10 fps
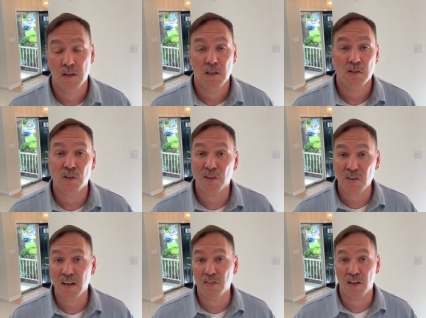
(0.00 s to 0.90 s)
So the
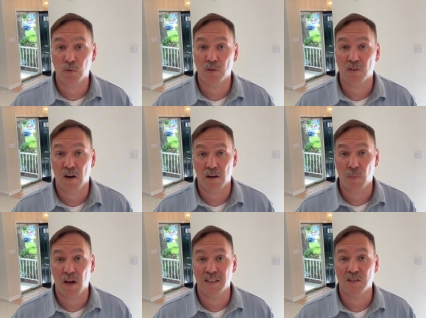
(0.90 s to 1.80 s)
second thing I want to talk
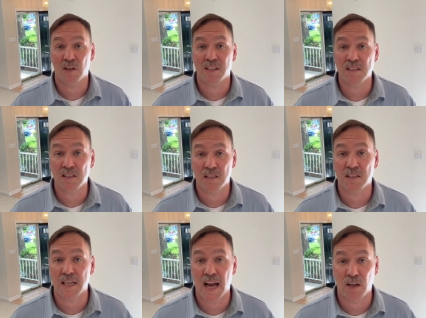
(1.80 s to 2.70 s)
about is our
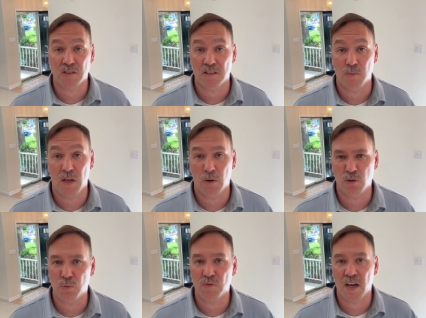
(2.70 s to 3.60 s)
consistent housing demand,
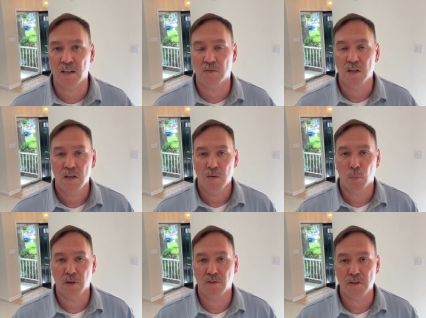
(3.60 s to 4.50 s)
which we've kind of
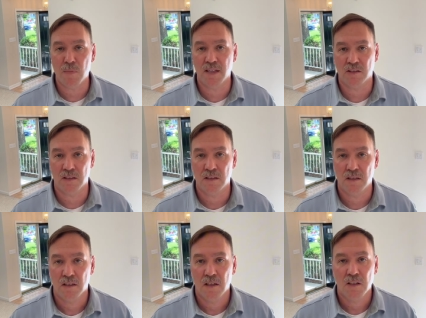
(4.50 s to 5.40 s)
briefly mentioned.
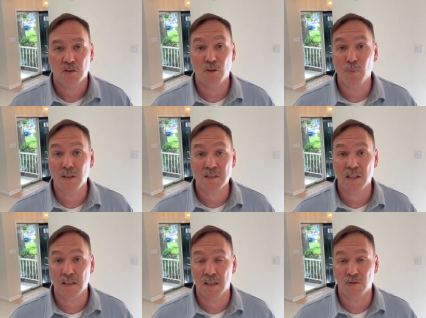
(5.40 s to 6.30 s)
So the
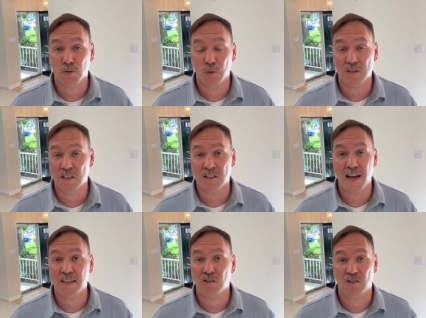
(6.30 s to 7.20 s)
military influence is
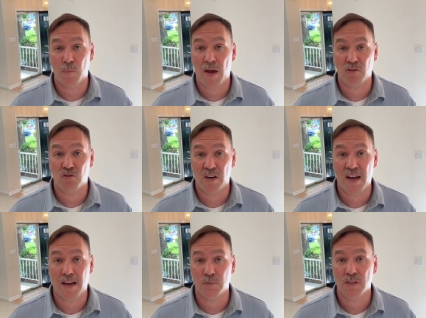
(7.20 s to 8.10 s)
not just about
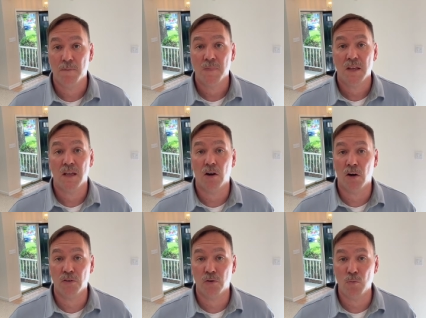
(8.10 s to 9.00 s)
jobs. It
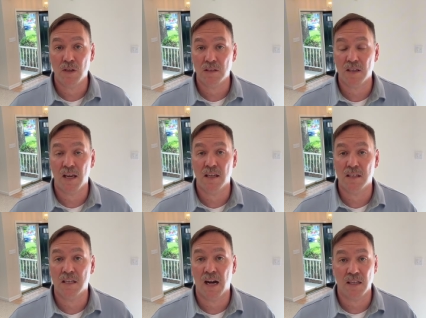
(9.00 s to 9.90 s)
also means a
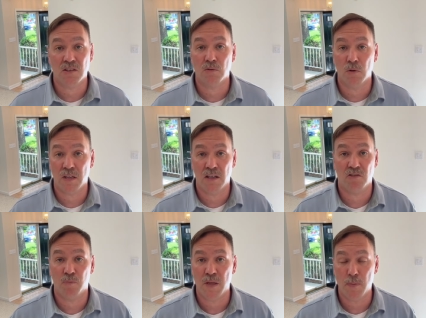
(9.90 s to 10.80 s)
constant rotation
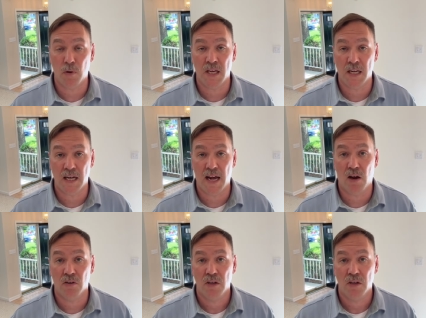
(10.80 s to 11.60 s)
of people in and out.